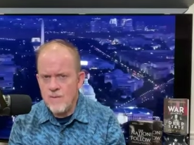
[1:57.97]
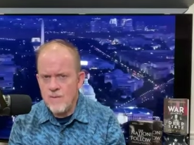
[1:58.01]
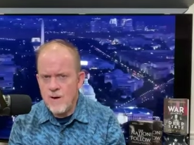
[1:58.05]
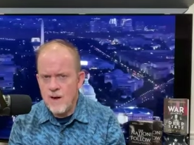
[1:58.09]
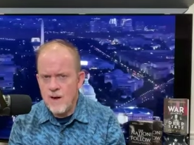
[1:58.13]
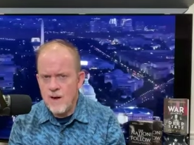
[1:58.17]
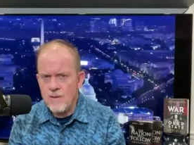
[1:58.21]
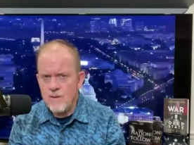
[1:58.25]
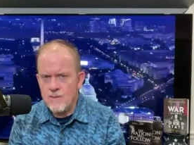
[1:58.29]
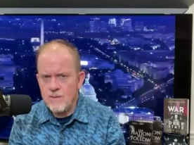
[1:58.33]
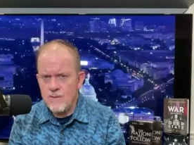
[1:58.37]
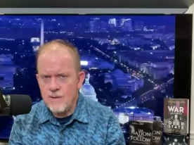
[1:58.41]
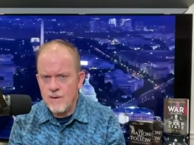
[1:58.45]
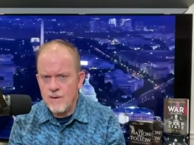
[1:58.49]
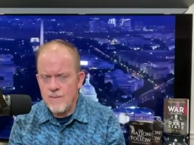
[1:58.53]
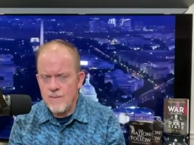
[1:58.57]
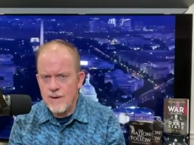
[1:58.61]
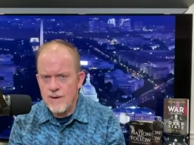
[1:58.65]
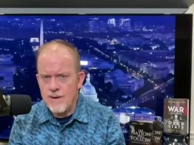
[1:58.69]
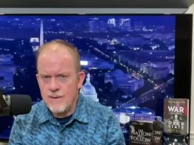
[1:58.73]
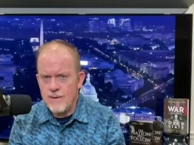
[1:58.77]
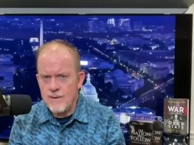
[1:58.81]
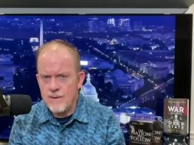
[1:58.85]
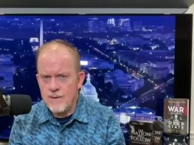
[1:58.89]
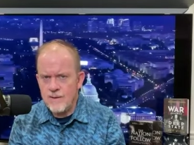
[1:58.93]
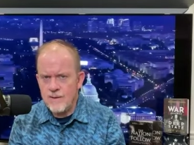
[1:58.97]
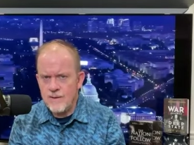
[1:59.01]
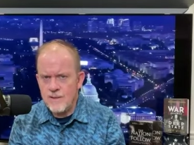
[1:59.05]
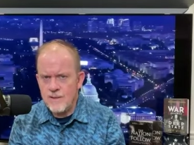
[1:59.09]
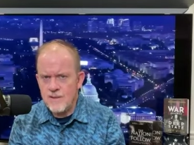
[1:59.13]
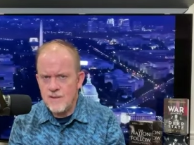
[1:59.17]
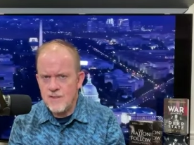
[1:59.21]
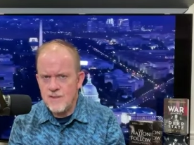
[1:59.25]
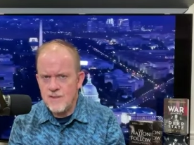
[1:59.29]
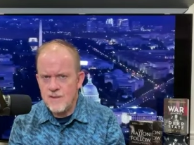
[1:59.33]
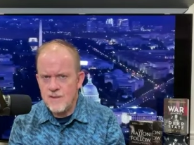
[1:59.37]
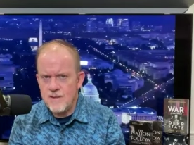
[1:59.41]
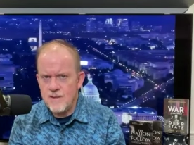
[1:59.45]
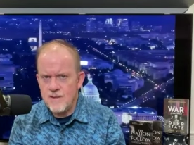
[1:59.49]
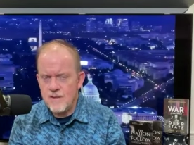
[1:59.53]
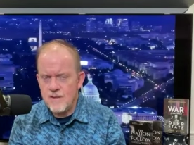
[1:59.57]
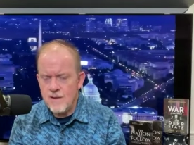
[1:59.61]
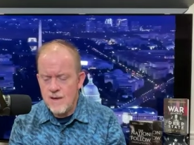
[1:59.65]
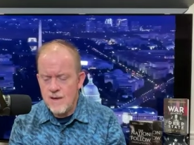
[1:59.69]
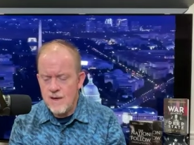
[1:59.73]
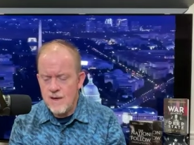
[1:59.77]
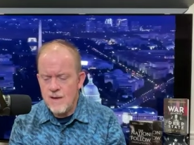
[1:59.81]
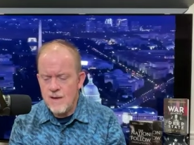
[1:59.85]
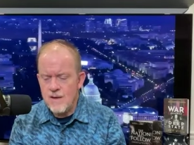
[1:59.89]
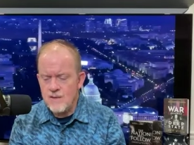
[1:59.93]
Well, I mean, just
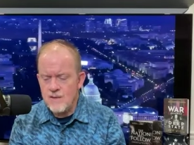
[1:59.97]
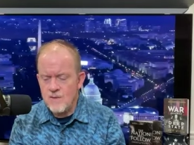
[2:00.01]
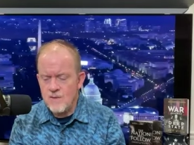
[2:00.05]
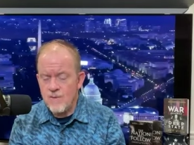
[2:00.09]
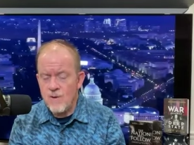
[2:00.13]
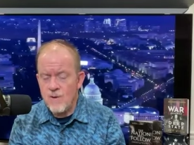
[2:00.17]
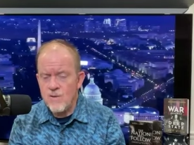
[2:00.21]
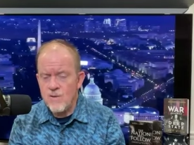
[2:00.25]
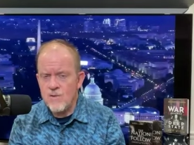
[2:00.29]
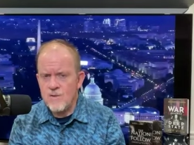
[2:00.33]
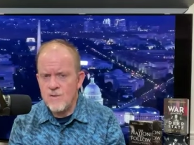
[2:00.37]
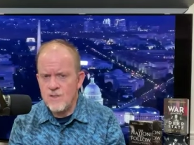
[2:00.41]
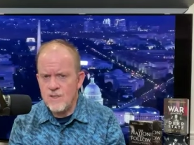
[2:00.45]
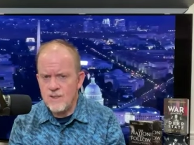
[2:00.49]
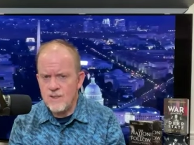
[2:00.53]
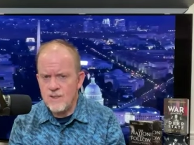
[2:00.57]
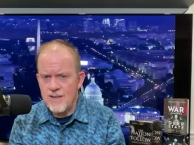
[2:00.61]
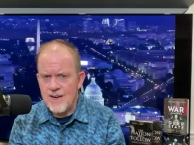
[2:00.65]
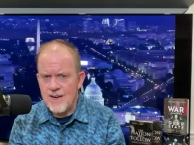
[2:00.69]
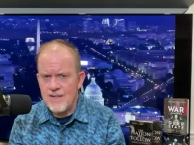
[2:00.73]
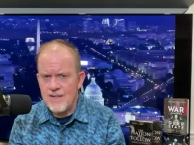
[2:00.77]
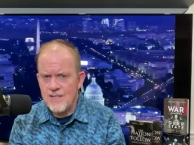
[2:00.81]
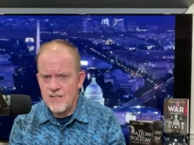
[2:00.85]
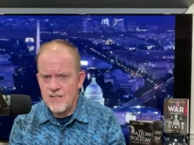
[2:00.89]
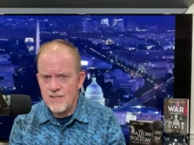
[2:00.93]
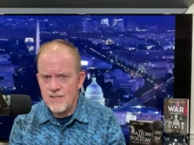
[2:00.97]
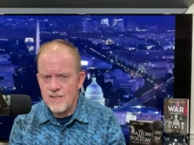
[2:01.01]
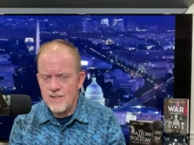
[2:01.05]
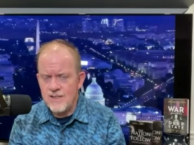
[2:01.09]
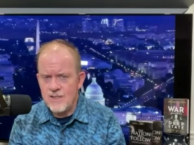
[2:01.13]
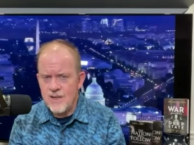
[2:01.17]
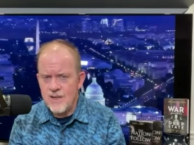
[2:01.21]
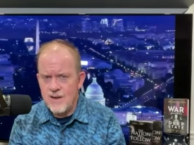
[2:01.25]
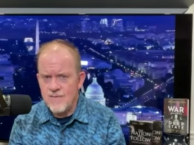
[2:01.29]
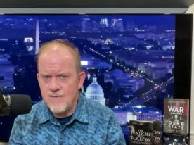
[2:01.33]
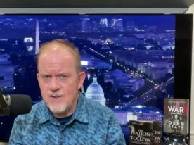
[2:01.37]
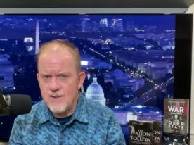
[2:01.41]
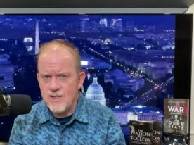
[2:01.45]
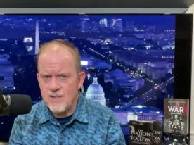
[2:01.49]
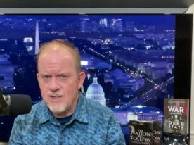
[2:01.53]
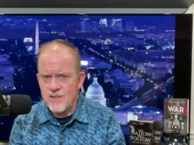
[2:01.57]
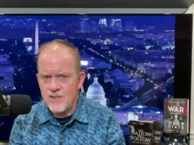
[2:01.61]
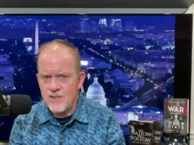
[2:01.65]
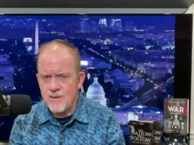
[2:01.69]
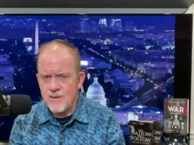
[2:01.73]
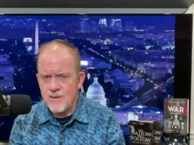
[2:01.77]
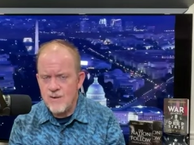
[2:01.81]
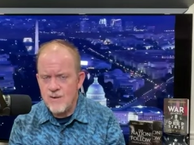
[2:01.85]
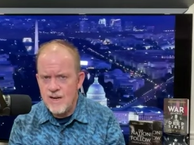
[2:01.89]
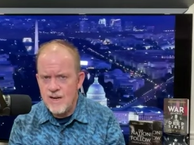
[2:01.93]
as far as elections, obviously we